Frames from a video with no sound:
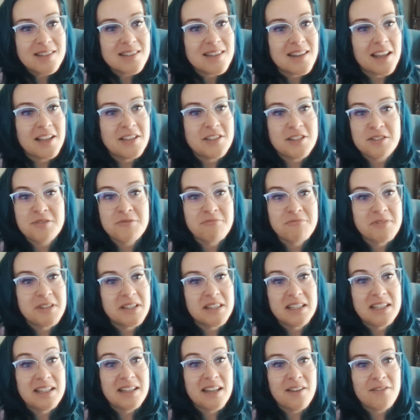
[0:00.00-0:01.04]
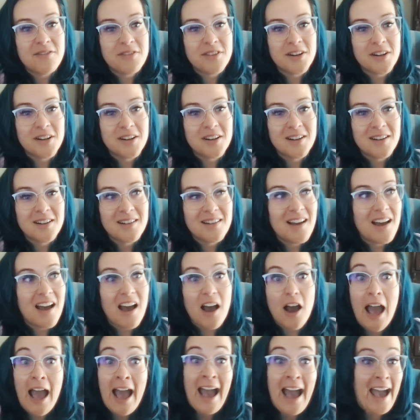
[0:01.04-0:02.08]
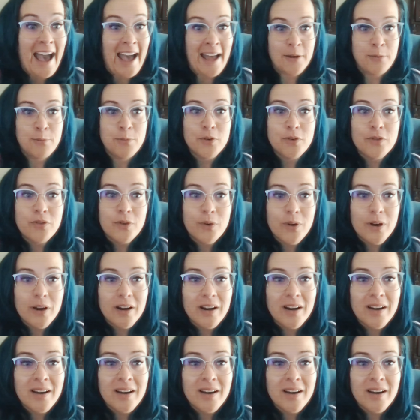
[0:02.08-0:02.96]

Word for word: that I just really never had before.